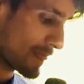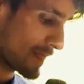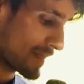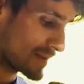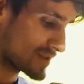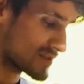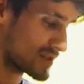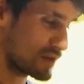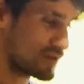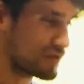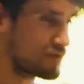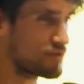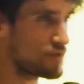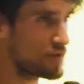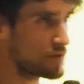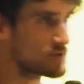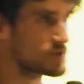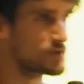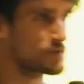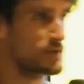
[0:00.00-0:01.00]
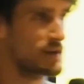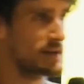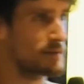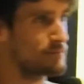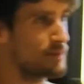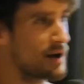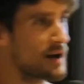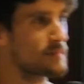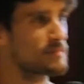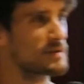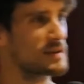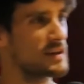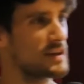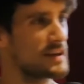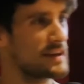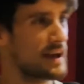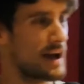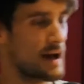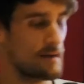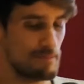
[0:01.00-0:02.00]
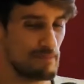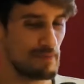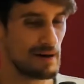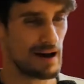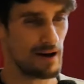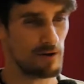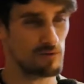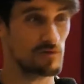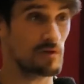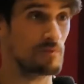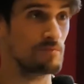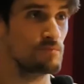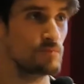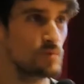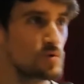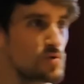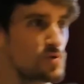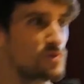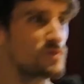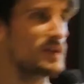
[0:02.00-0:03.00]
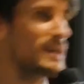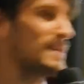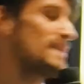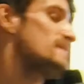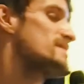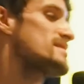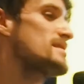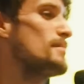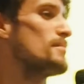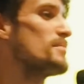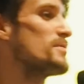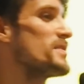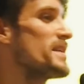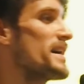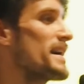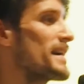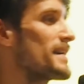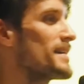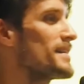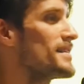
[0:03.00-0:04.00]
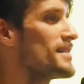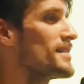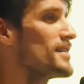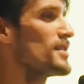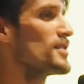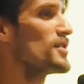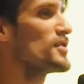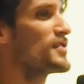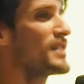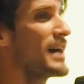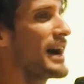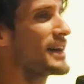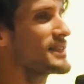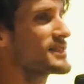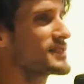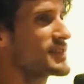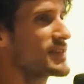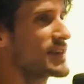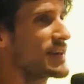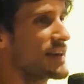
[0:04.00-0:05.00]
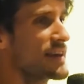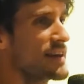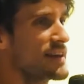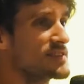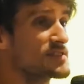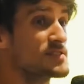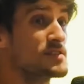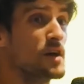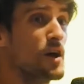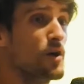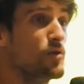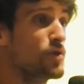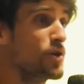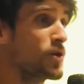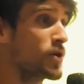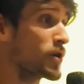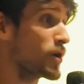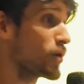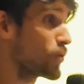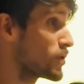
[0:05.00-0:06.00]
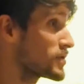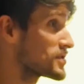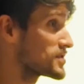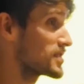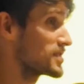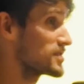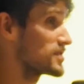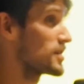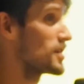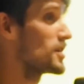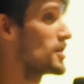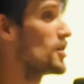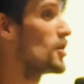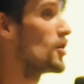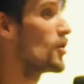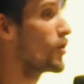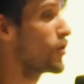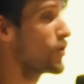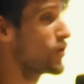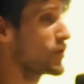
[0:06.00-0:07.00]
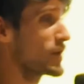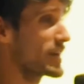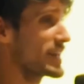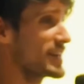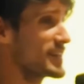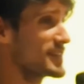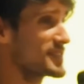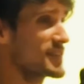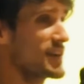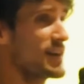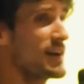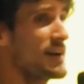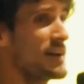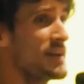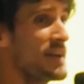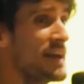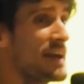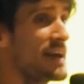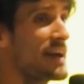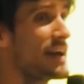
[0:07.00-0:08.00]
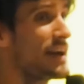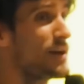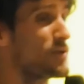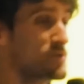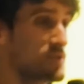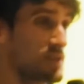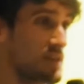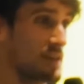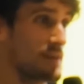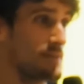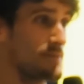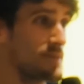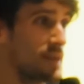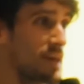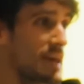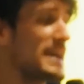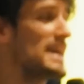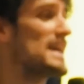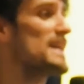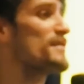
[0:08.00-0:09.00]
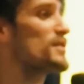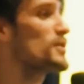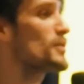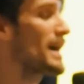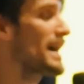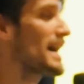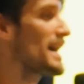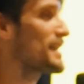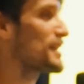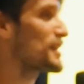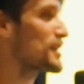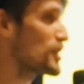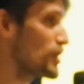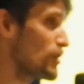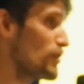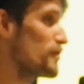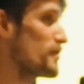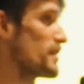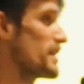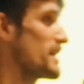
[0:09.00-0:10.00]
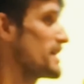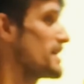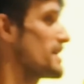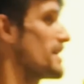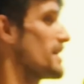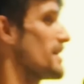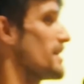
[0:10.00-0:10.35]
So filtering might be about removing something that is no longer wanted or is unhealthy. If you had a coffee